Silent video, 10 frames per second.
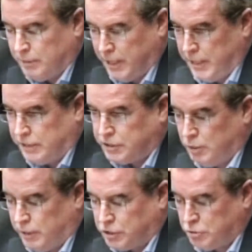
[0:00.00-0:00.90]
I'm not here to
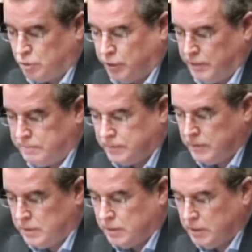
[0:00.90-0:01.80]
tell my story,
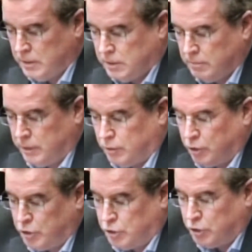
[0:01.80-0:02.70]
but
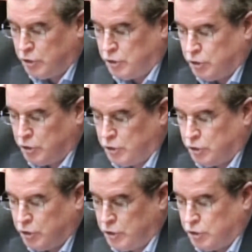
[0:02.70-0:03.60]
I'm going to share with you
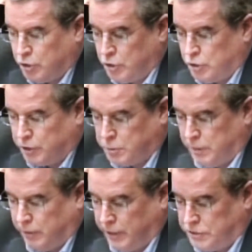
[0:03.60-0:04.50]
what I've learned from my own
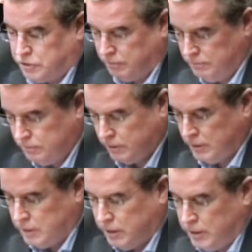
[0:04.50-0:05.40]
experience
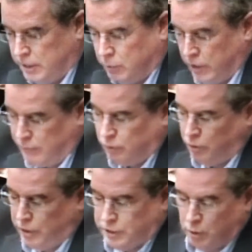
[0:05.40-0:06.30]
and what
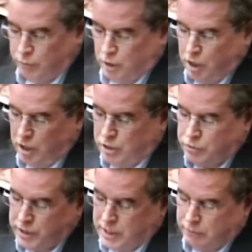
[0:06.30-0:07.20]
I've learned in over
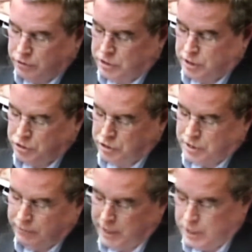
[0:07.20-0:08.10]
100
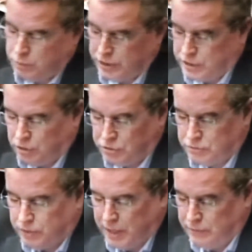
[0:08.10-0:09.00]
conversations I've had with
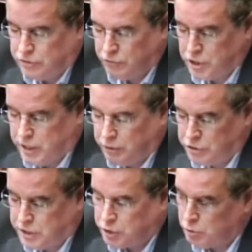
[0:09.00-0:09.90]
adult survivors of
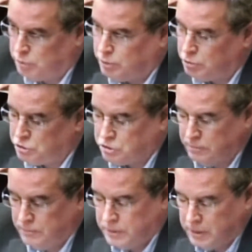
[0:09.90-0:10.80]
childhood sexual
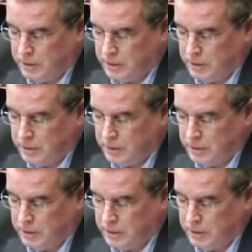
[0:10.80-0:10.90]
abuse,